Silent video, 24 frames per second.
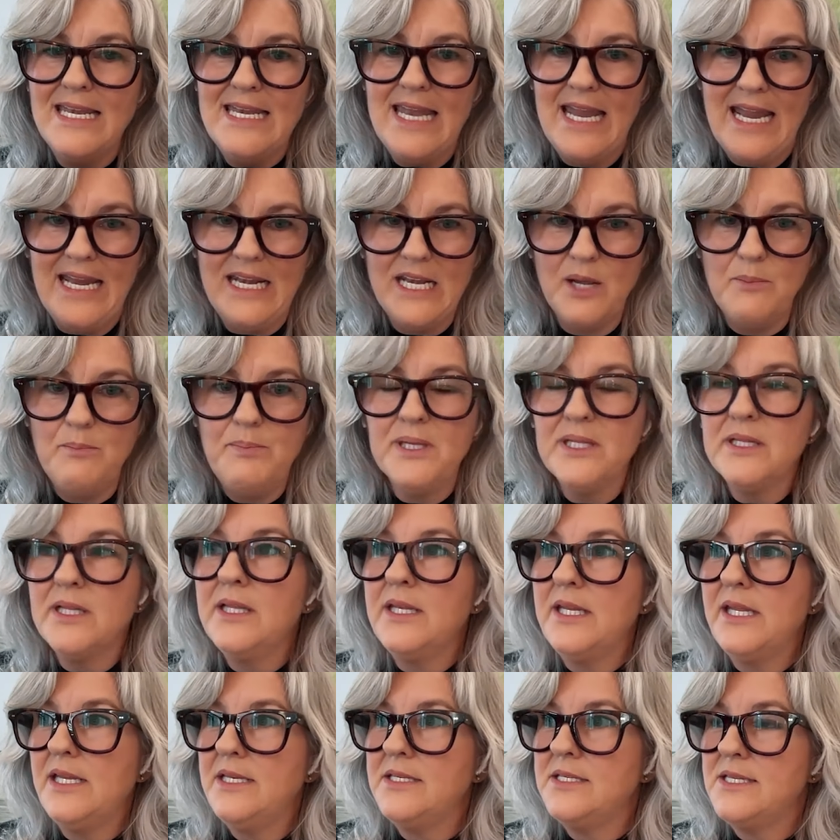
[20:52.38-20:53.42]
innate
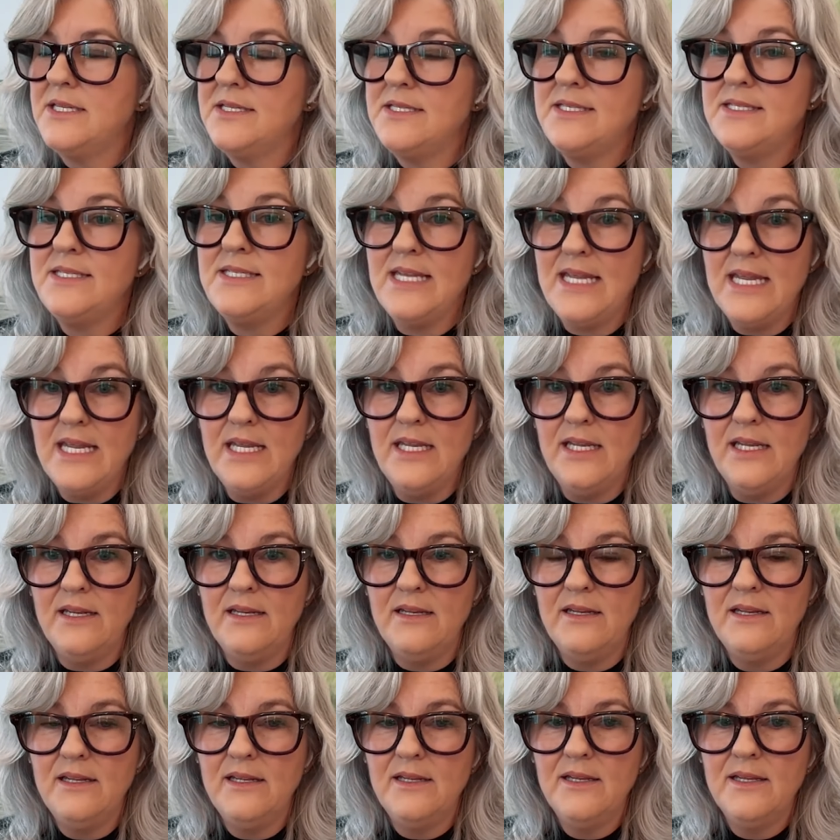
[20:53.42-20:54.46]
ability to
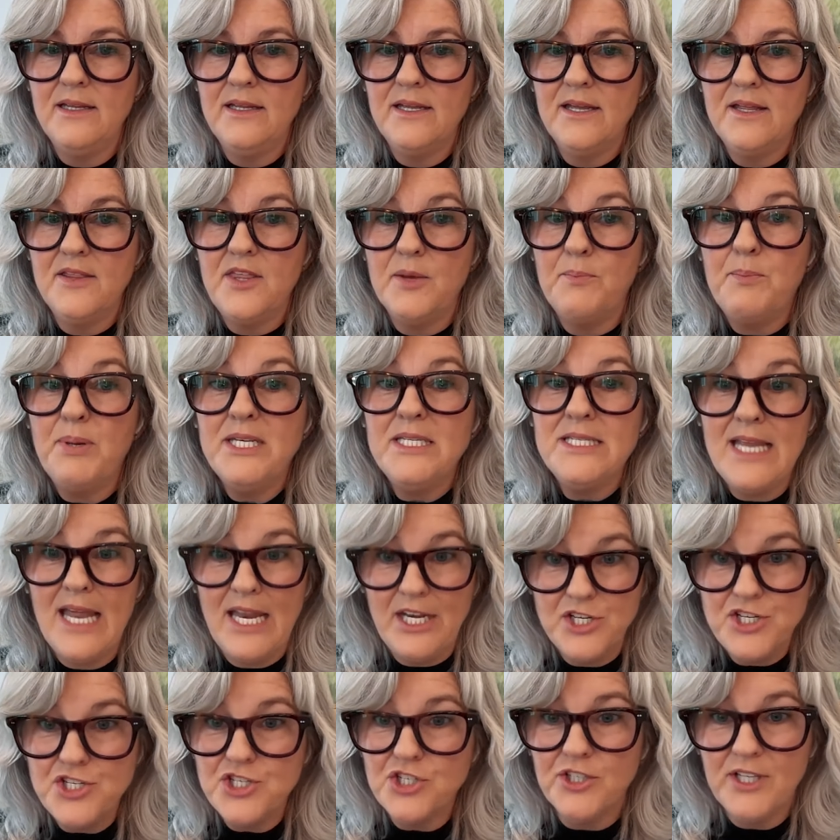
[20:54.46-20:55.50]
see the
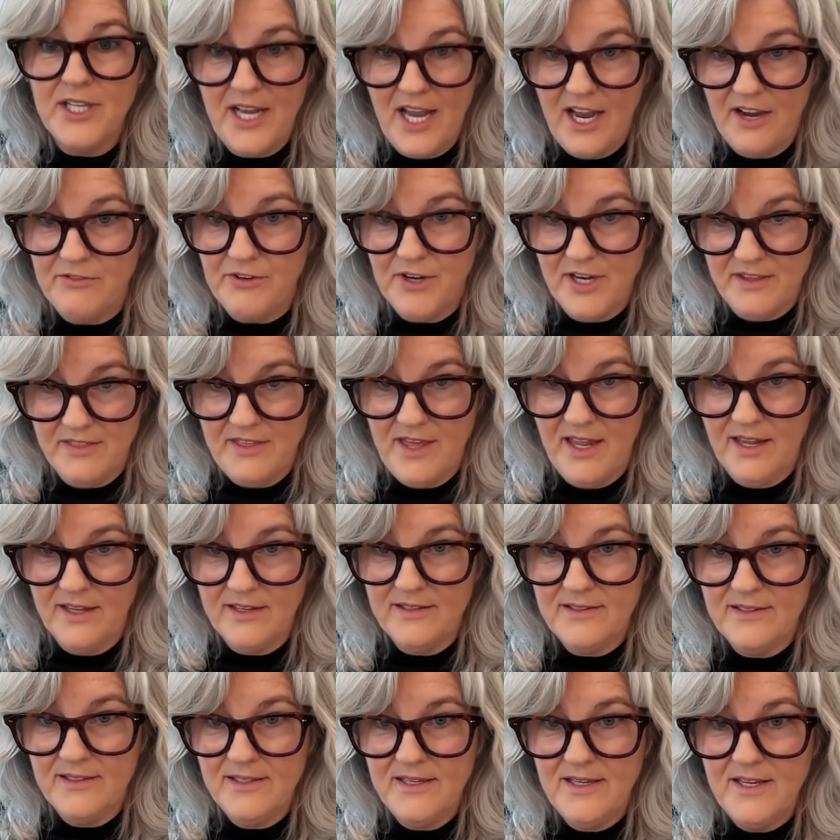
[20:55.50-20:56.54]
potential in
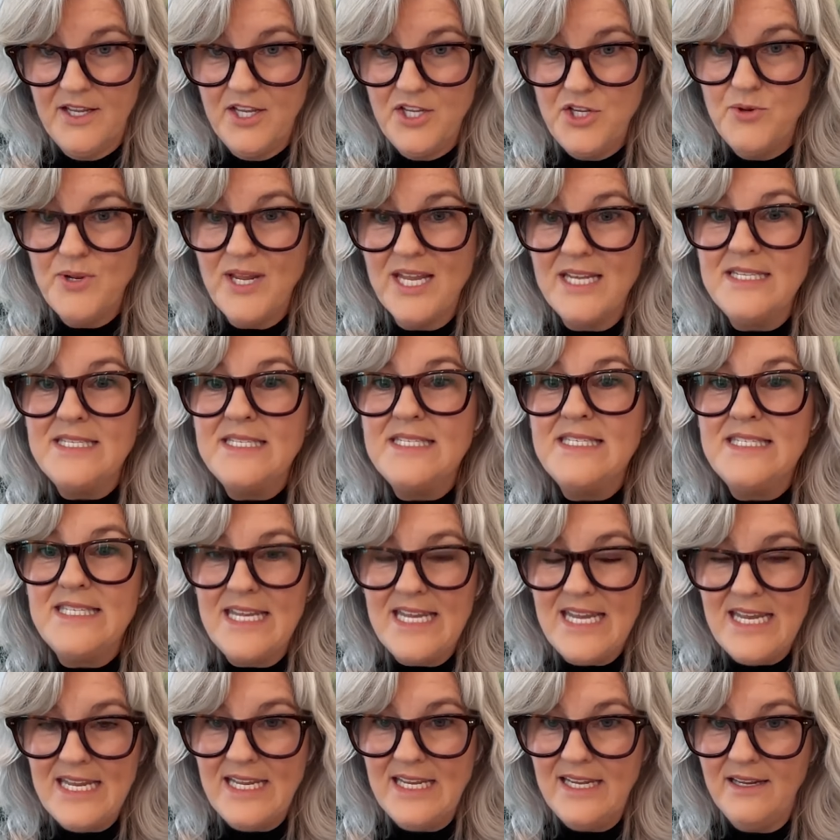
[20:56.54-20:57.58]
everything. You can
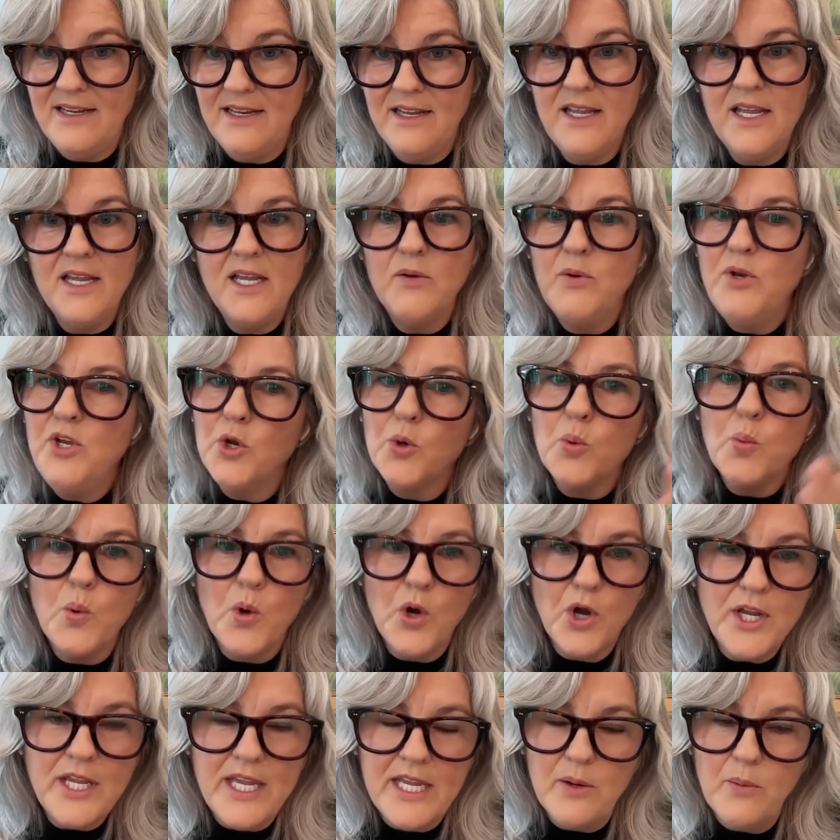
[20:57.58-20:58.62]
see when
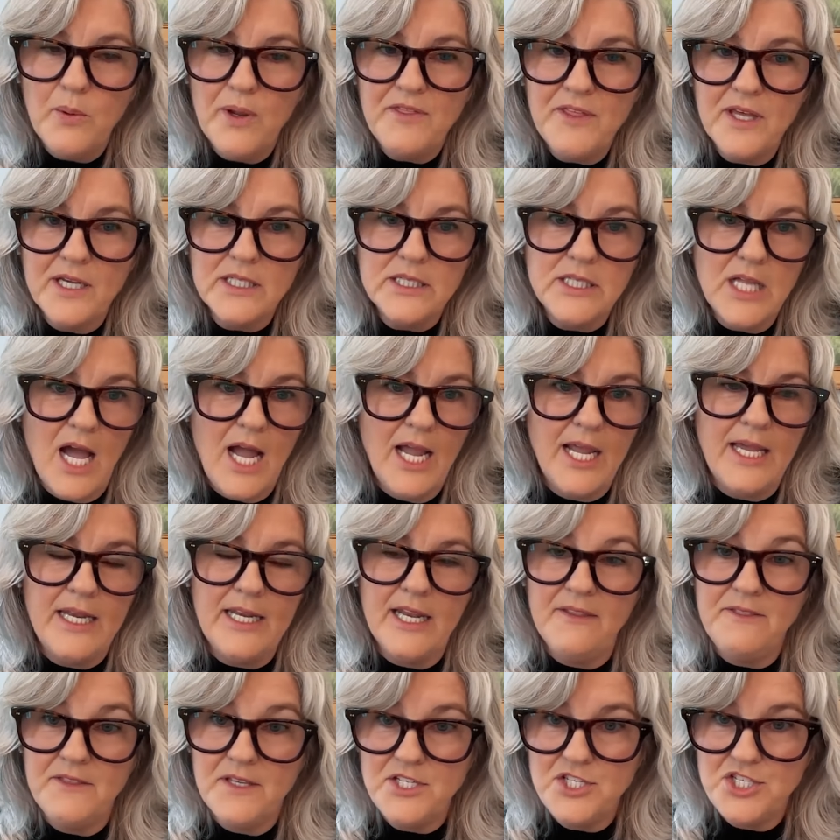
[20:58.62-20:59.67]
you're working with a
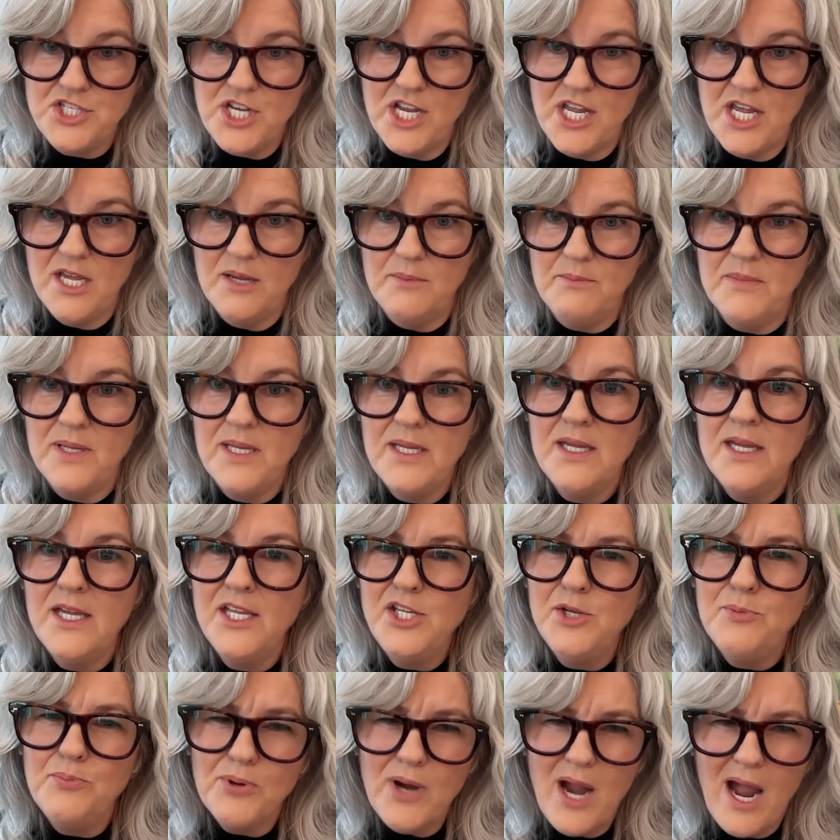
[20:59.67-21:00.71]
client at the gym,
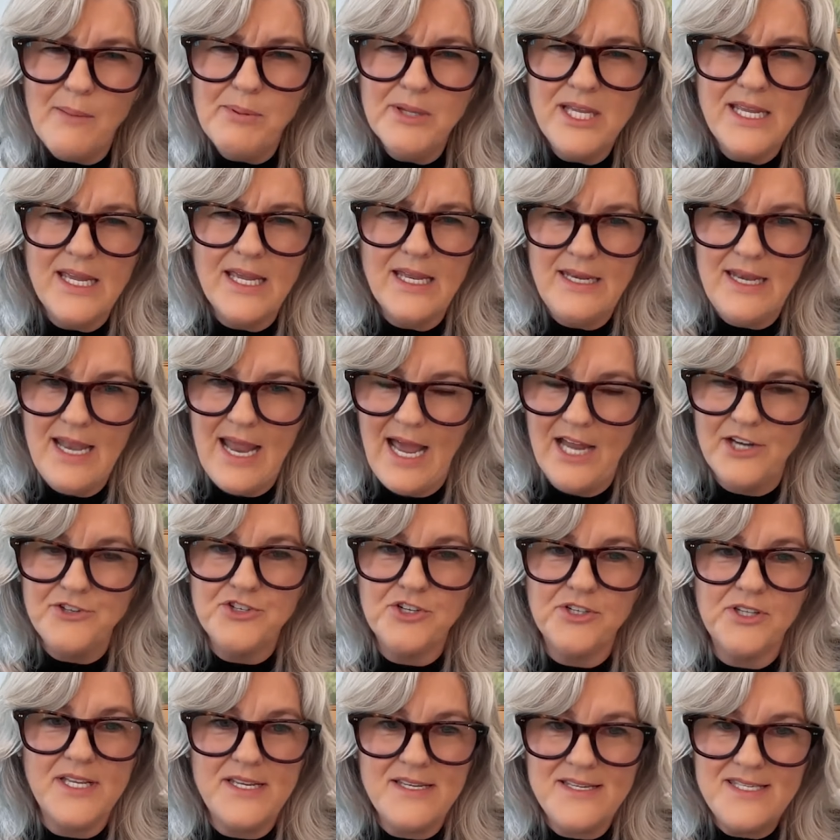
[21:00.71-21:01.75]
you probably can
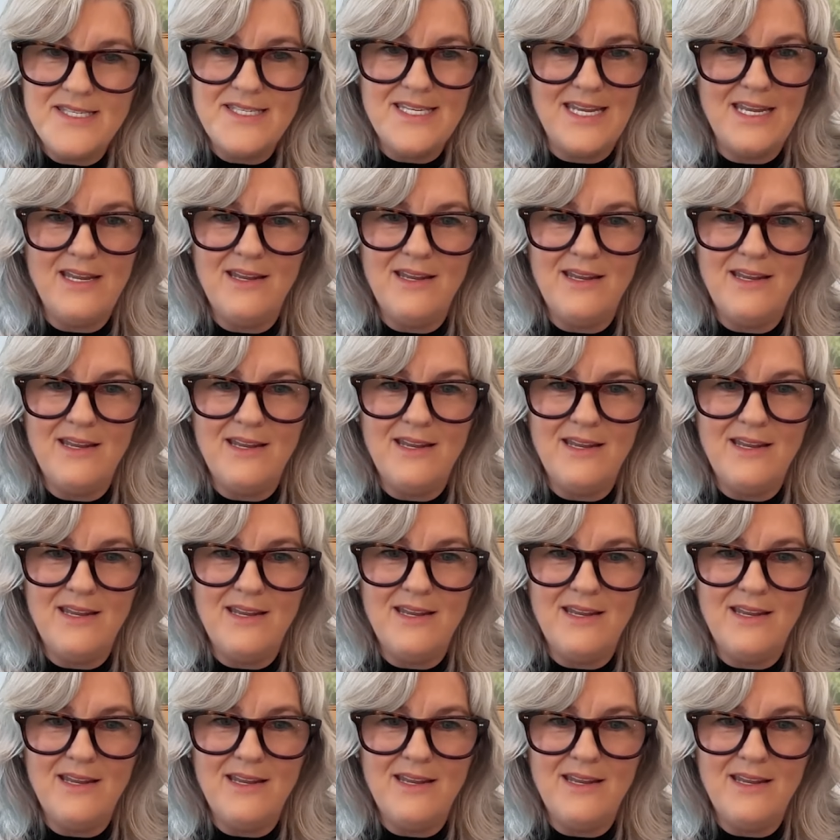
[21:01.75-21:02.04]
naturally